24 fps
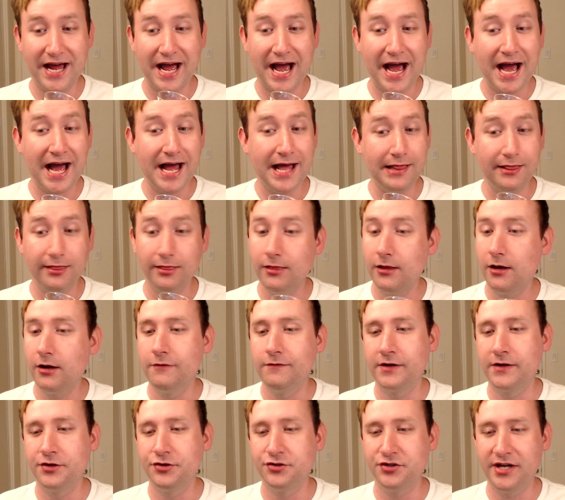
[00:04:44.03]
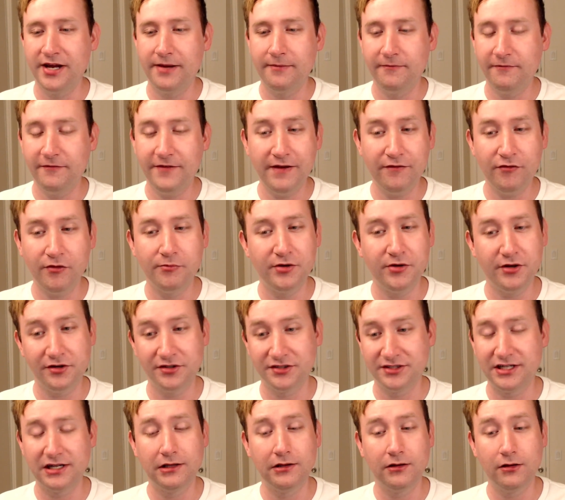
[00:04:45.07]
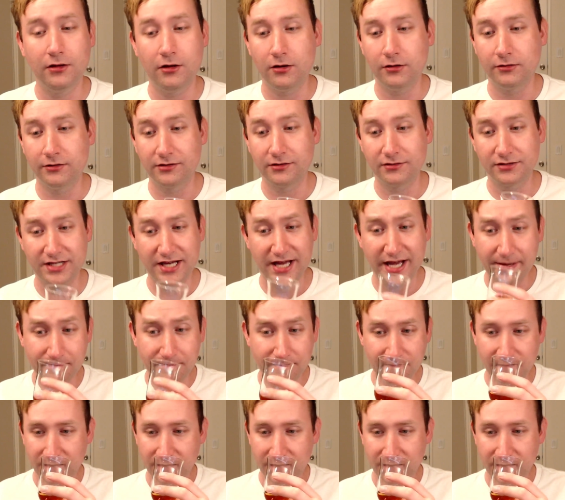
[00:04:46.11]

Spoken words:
I love Country Ham. Favorite Bookers in a long, long time.